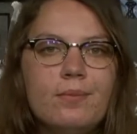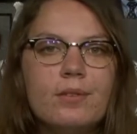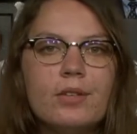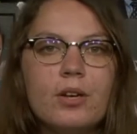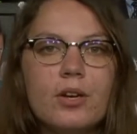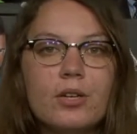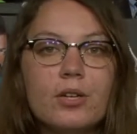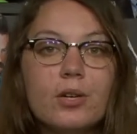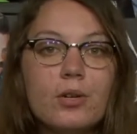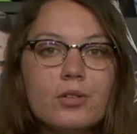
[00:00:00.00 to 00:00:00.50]

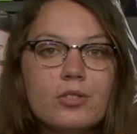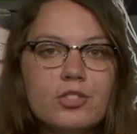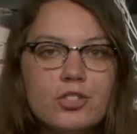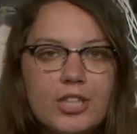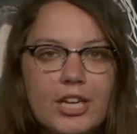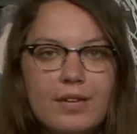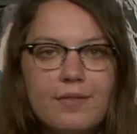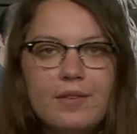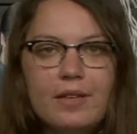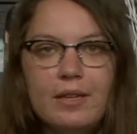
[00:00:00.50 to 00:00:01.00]
Our girls'
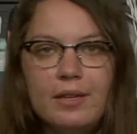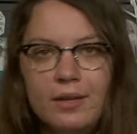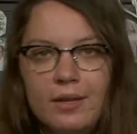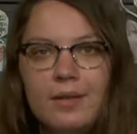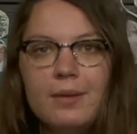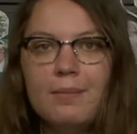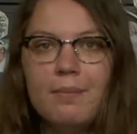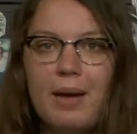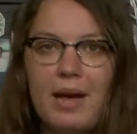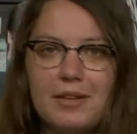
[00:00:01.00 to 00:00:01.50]
JV
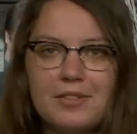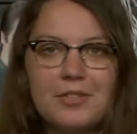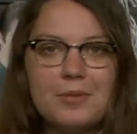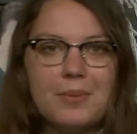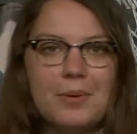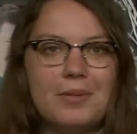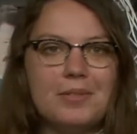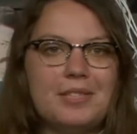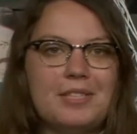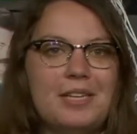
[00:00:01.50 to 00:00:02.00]

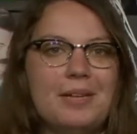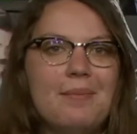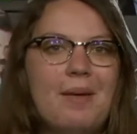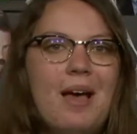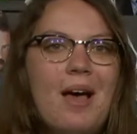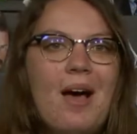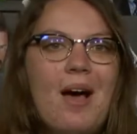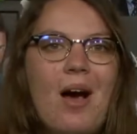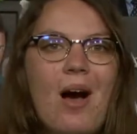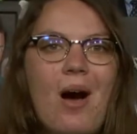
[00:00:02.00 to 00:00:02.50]
basketball team
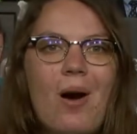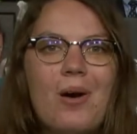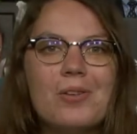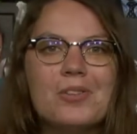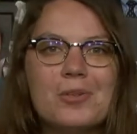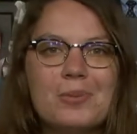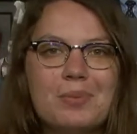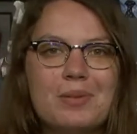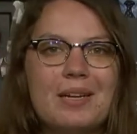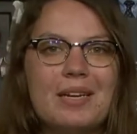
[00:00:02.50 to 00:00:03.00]

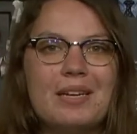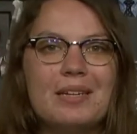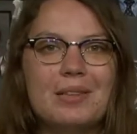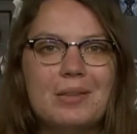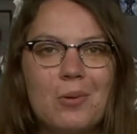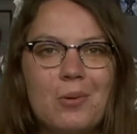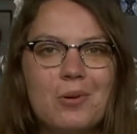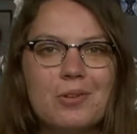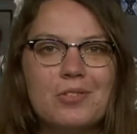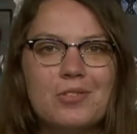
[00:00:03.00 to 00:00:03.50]
also played
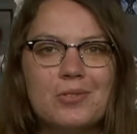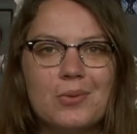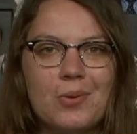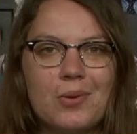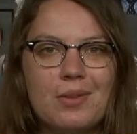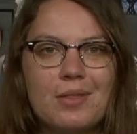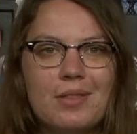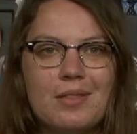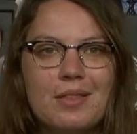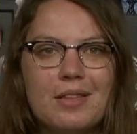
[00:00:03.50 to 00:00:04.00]
Lawrence
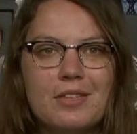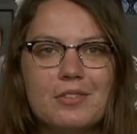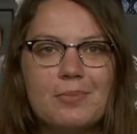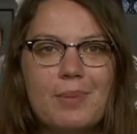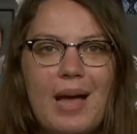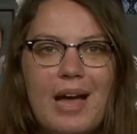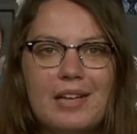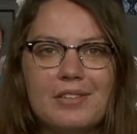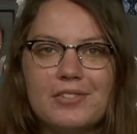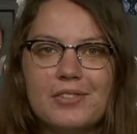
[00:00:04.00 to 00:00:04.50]
North this
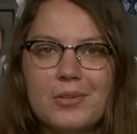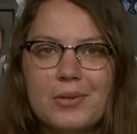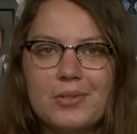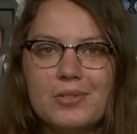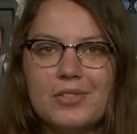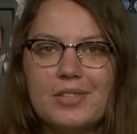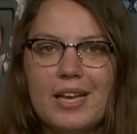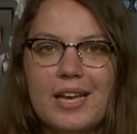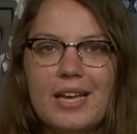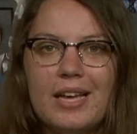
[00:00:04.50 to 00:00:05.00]
past
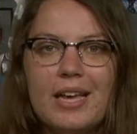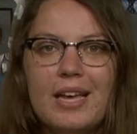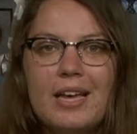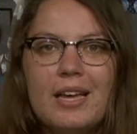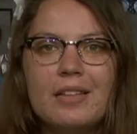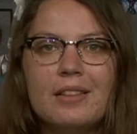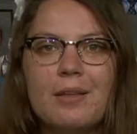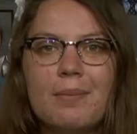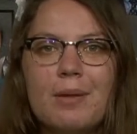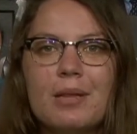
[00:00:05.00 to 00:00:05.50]
Thursday.
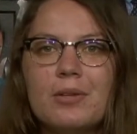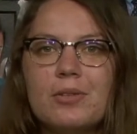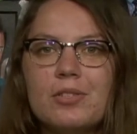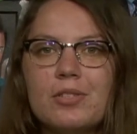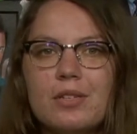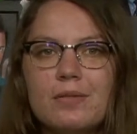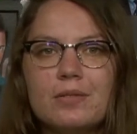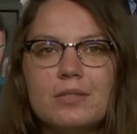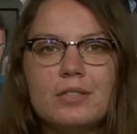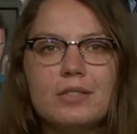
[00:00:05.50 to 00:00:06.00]
The Millers
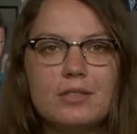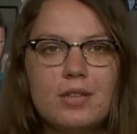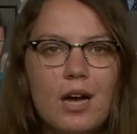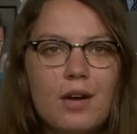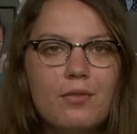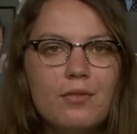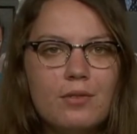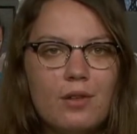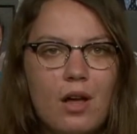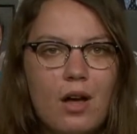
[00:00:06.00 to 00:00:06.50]
suffered a
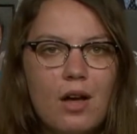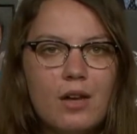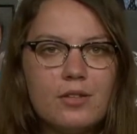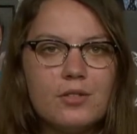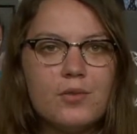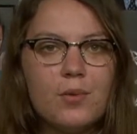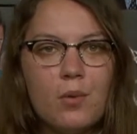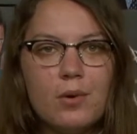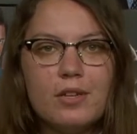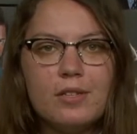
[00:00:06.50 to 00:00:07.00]
tough loss
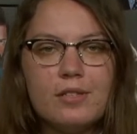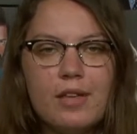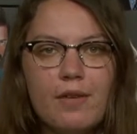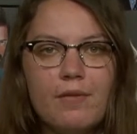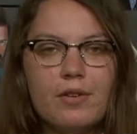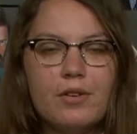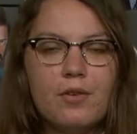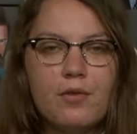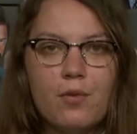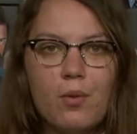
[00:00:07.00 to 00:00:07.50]

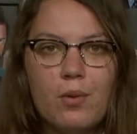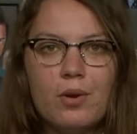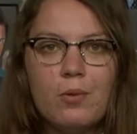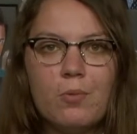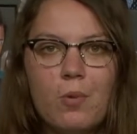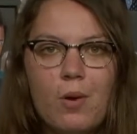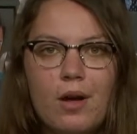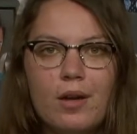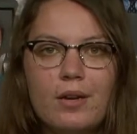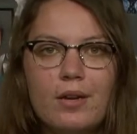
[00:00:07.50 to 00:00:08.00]
47 to
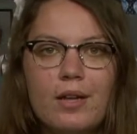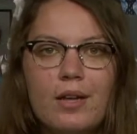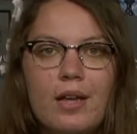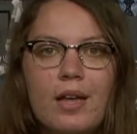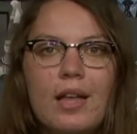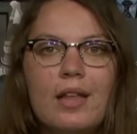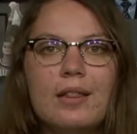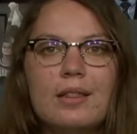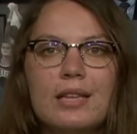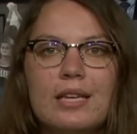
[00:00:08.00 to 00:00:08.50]
41,
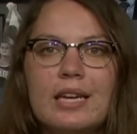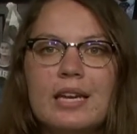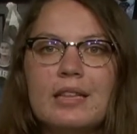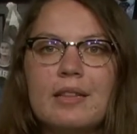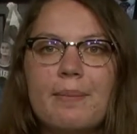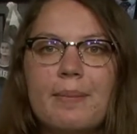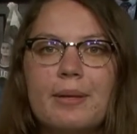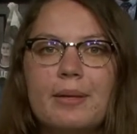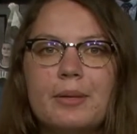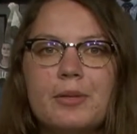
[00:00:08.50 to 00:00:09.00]
leading
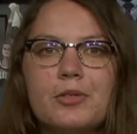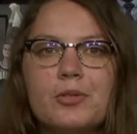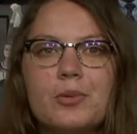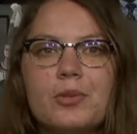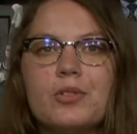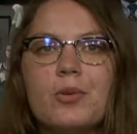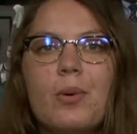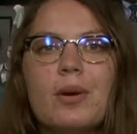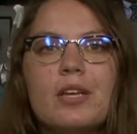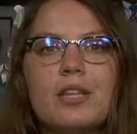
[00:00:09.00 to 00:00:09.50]
the Millers
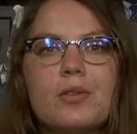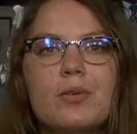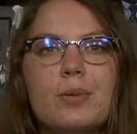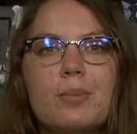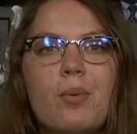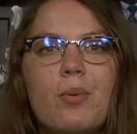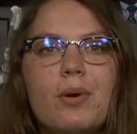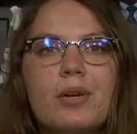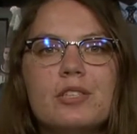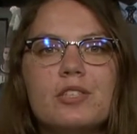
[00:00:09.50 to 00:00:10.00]
with 23
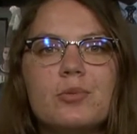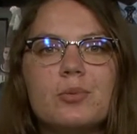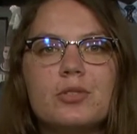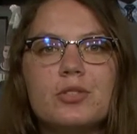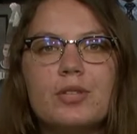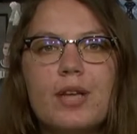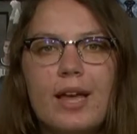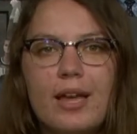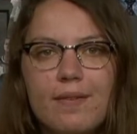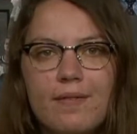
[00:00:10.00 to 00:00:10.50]
points
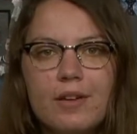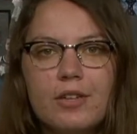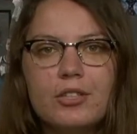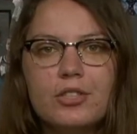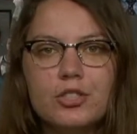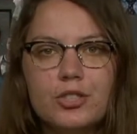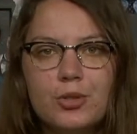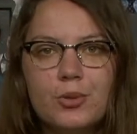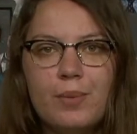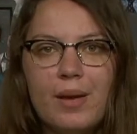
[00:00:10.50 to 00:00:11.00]
was Ava
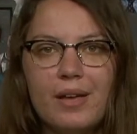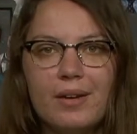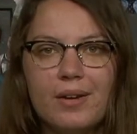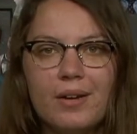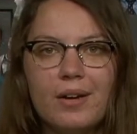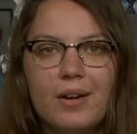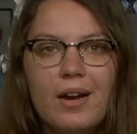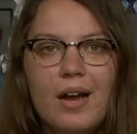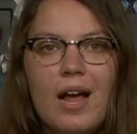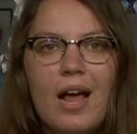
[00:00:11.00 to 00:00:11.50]

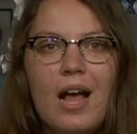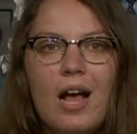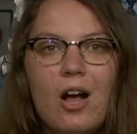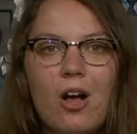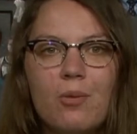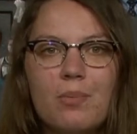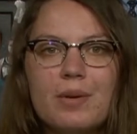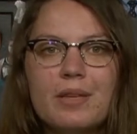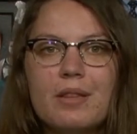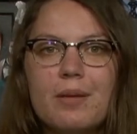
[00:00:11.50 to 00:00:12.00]
Shoemaker,
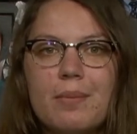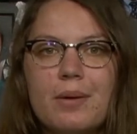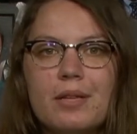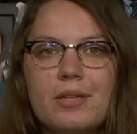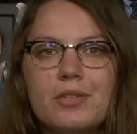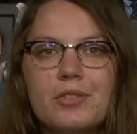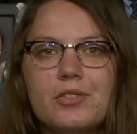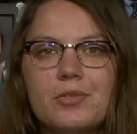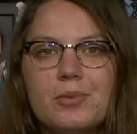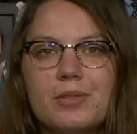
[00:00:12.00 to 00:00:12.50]
helping the
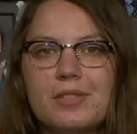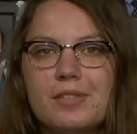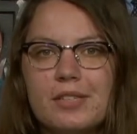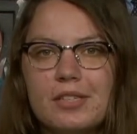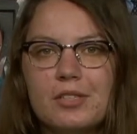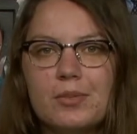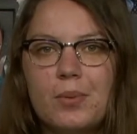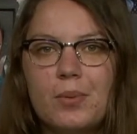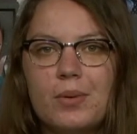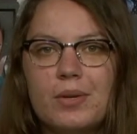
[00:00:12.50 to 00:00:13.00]
Millers with
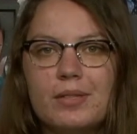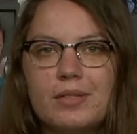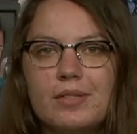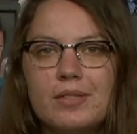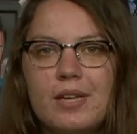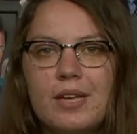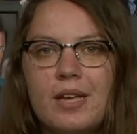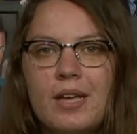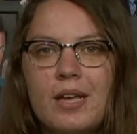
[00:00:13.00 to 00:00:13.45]
6 points